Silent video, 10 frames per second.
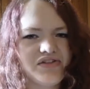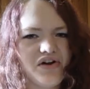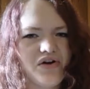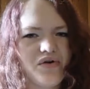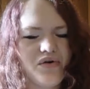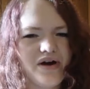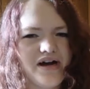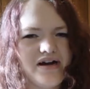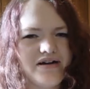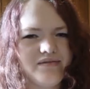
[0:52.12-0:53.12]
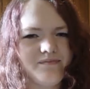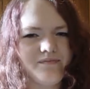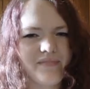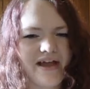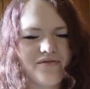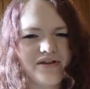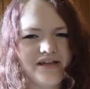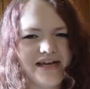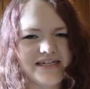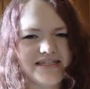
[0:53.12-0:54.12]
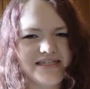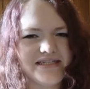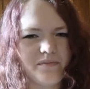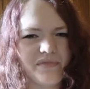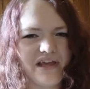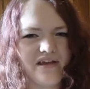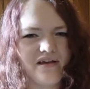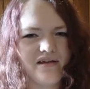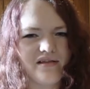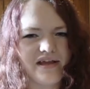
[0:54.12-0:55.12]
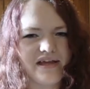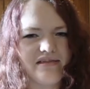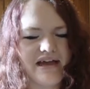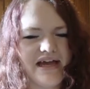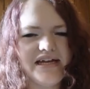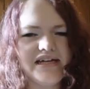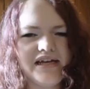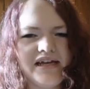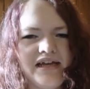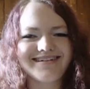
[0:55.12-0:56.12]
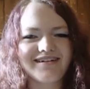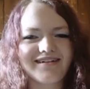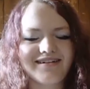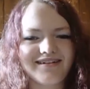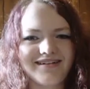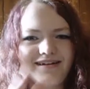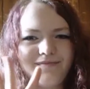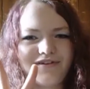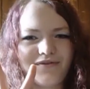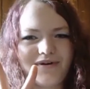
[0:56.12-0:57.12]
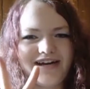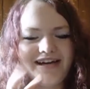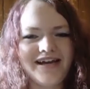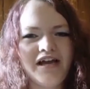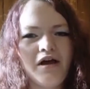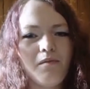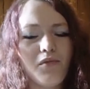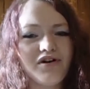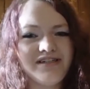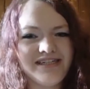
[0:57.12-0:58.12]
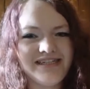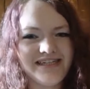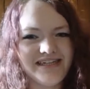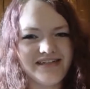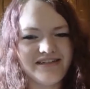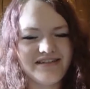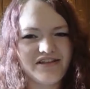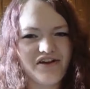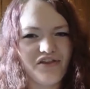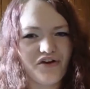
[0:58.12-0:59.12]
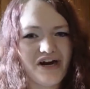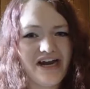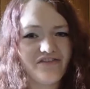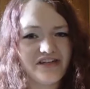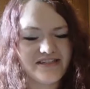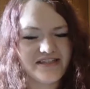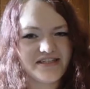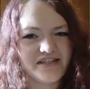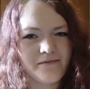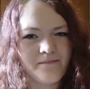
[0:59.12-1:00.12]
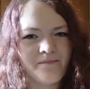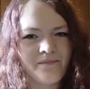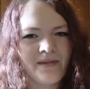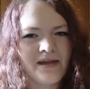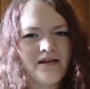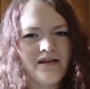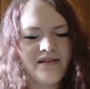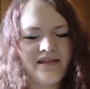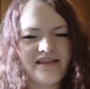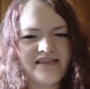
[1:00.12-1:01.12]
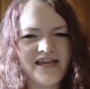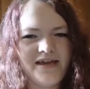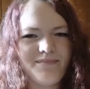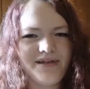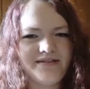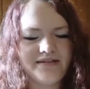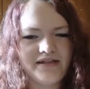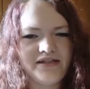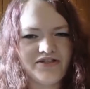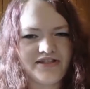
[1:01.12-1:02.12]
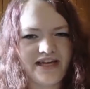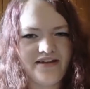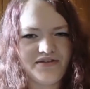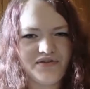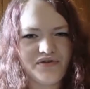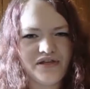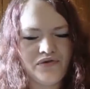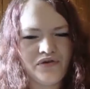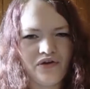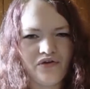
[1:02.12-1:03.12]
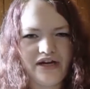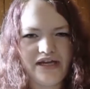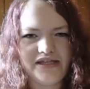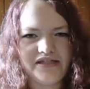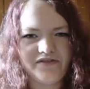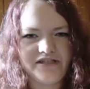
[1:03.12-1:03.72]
So I'd really like to see something like that. Number 3, more details on the crafting system. Like, the game basically just tells you that you can create these